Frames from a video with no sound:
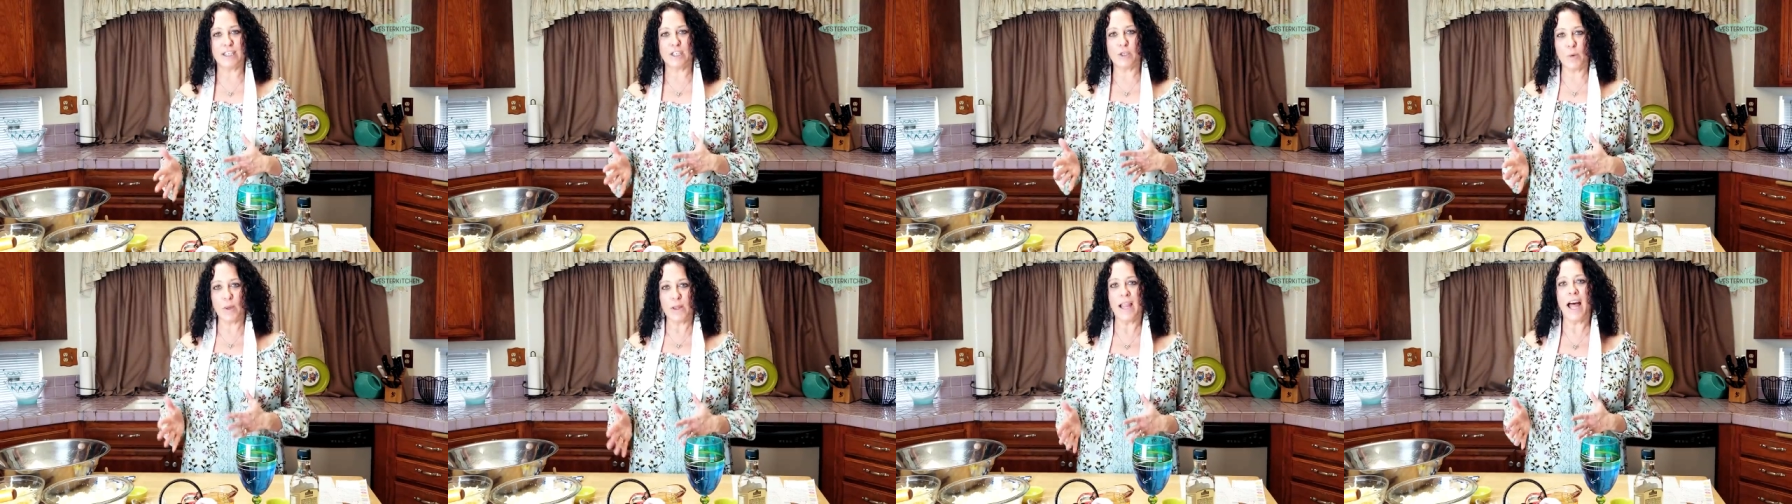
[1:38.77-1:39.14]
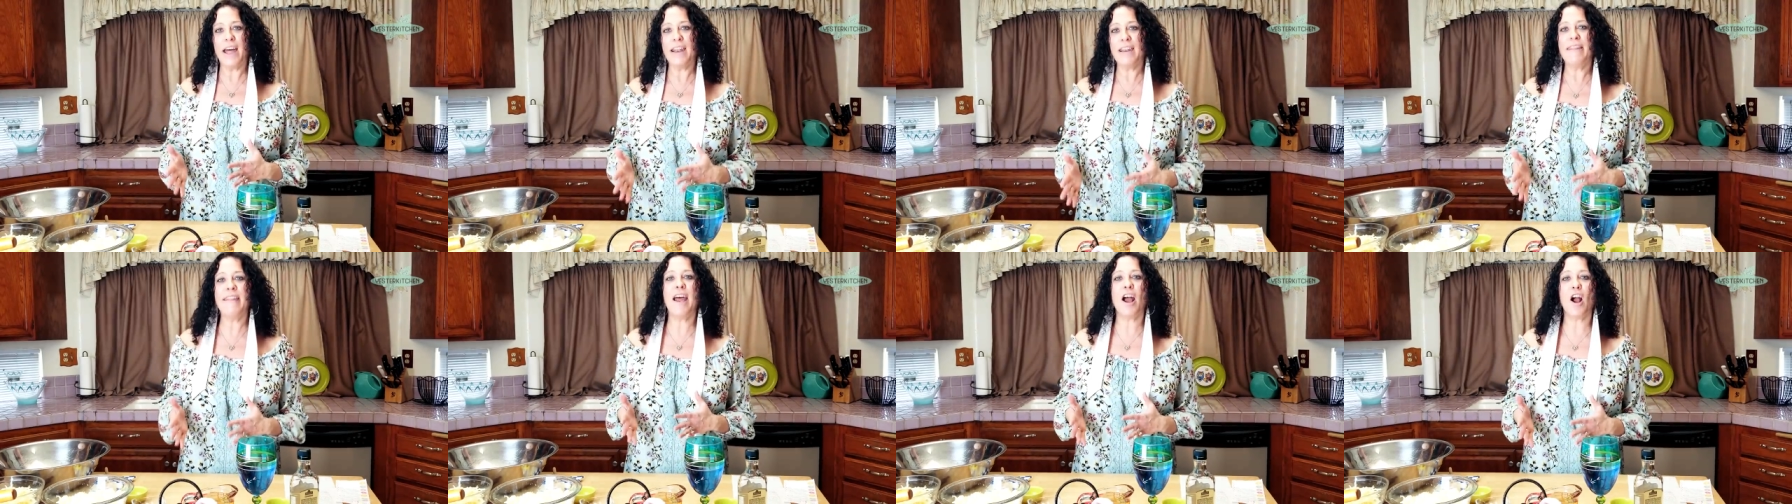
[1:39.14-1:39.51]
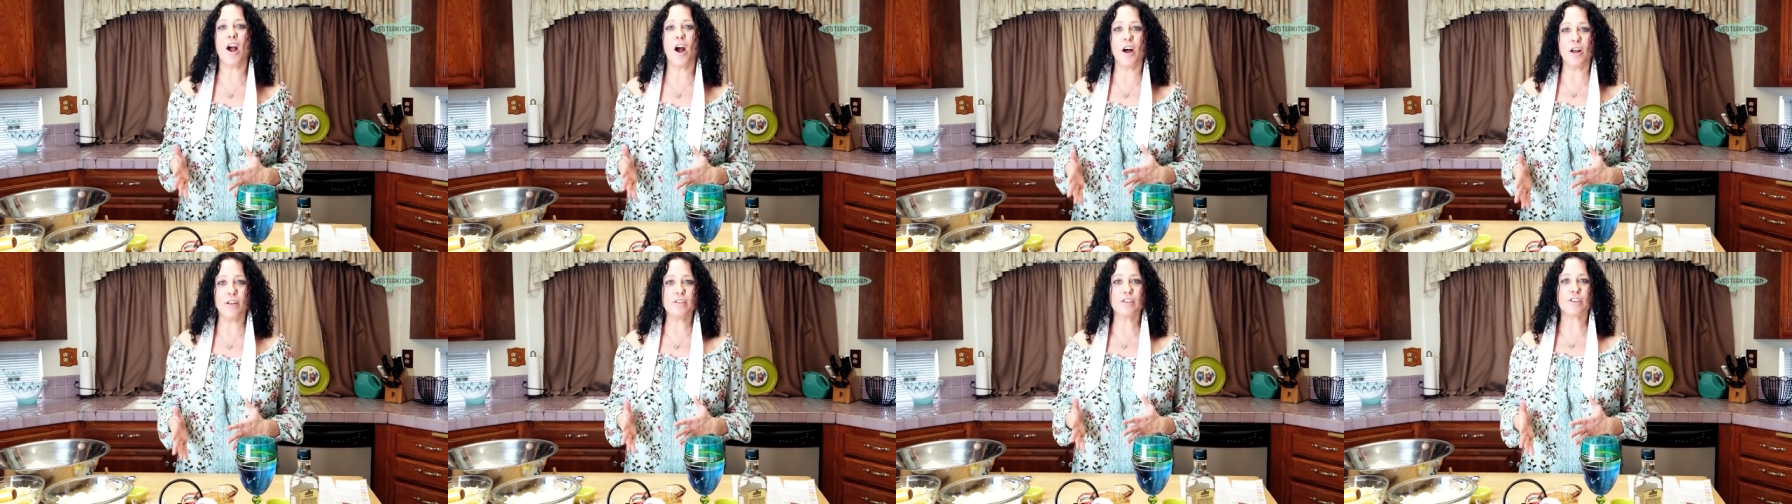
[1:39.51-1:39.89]
So a lot of that
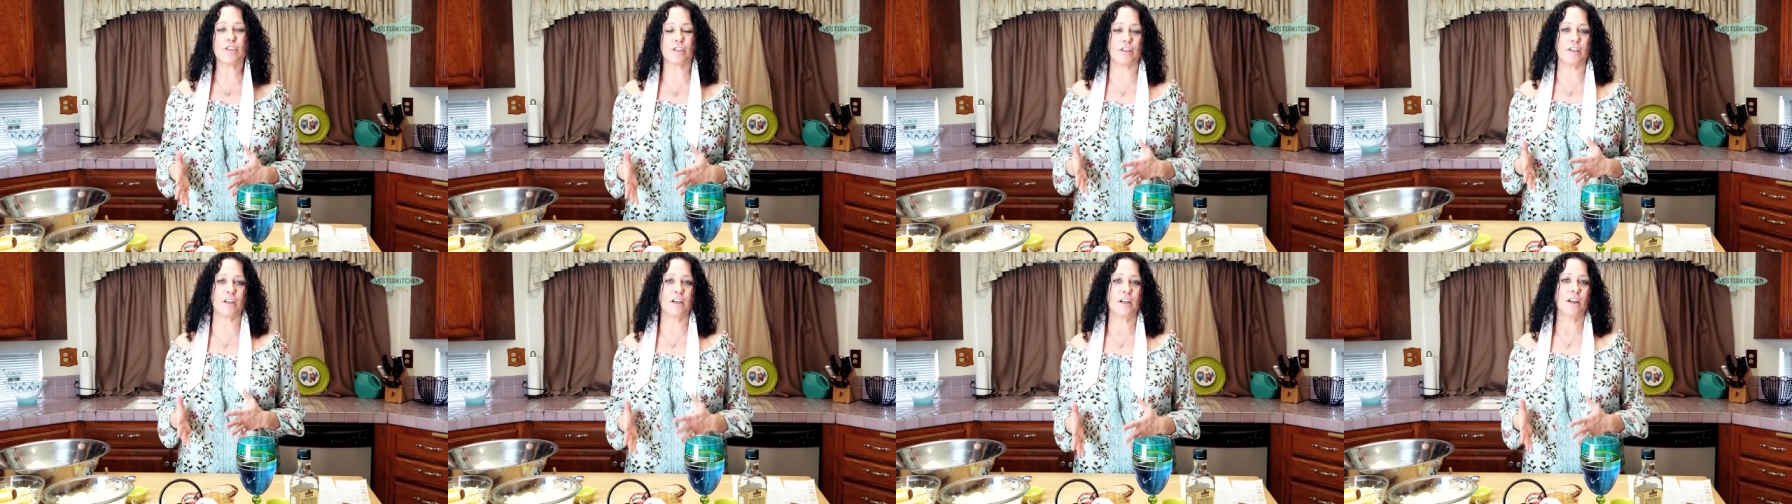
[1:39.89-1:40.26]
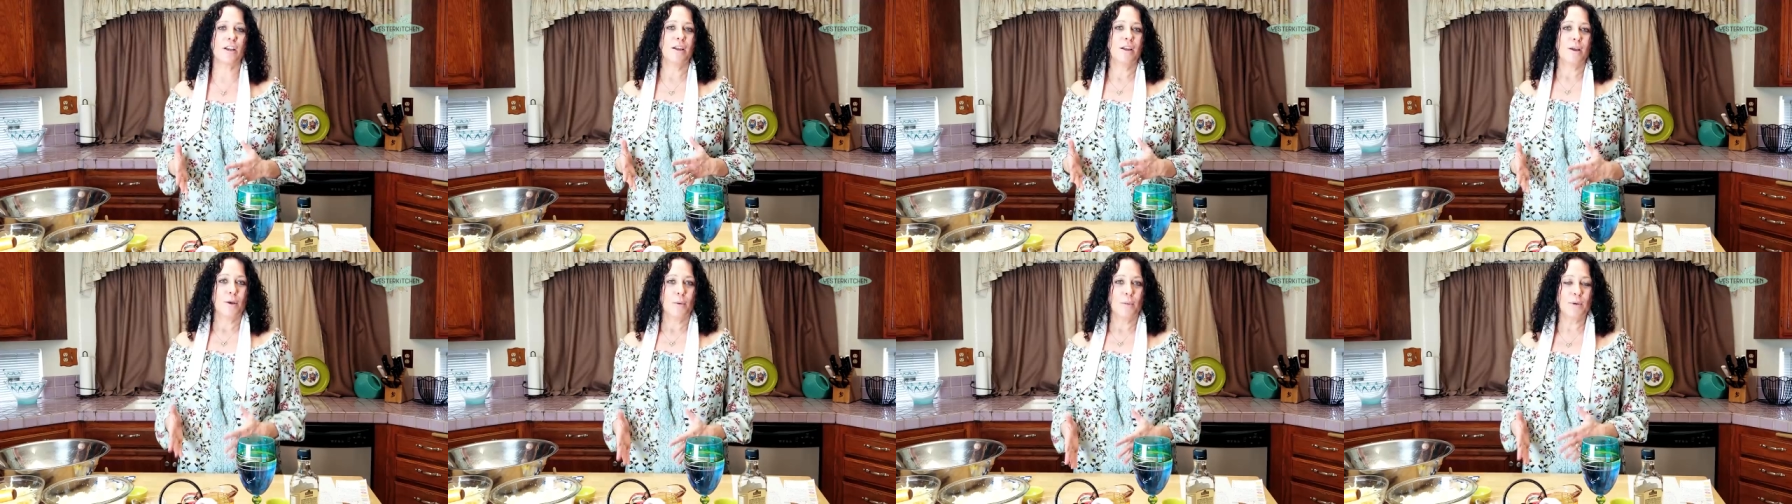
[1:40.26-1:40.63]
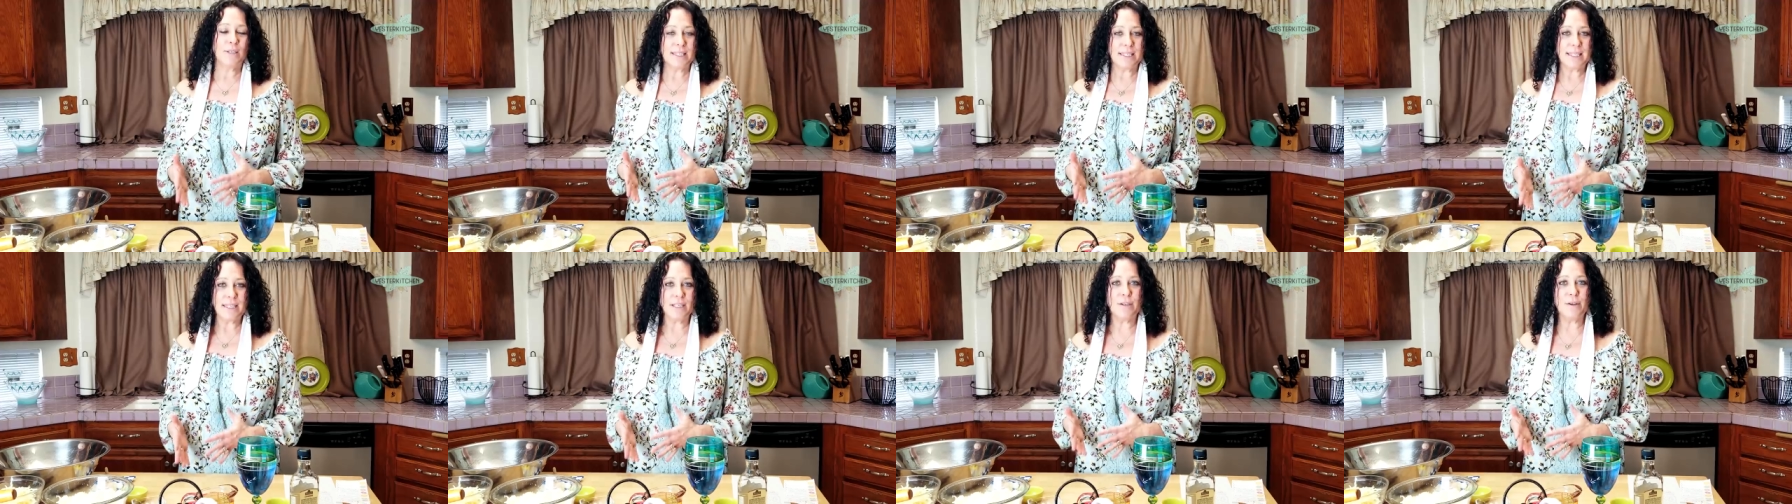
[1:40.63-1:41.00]
culture
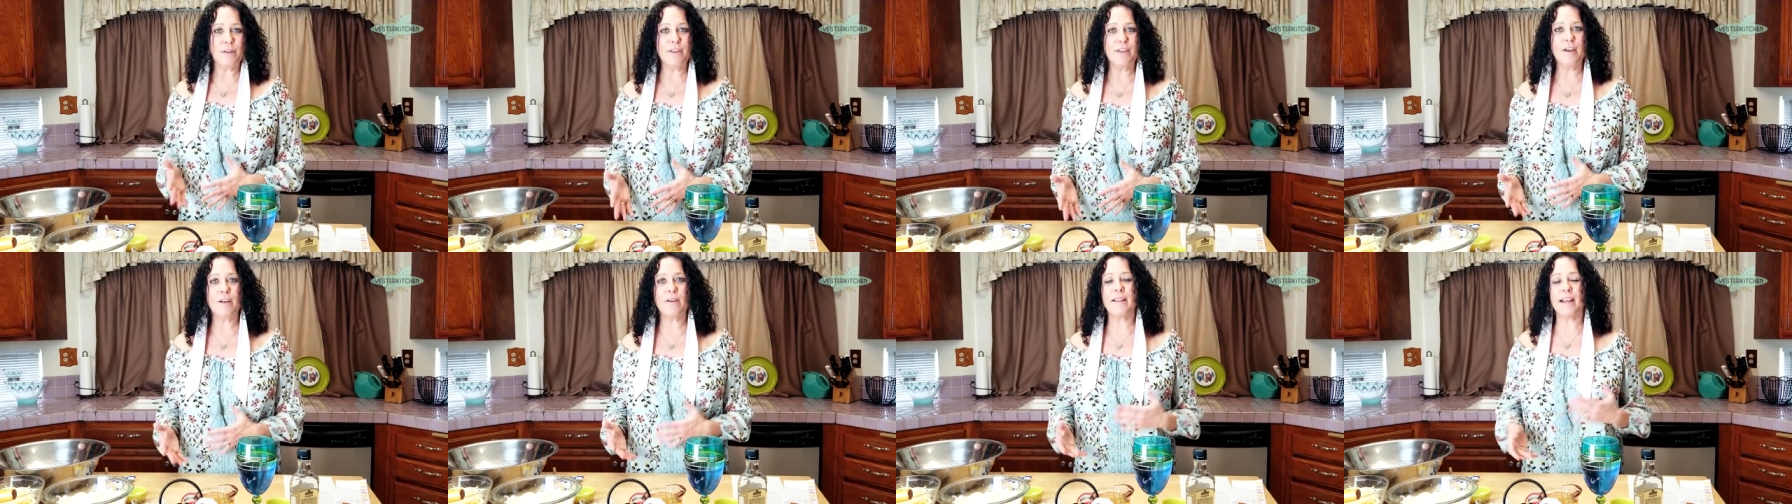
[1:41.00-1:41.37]
was still there,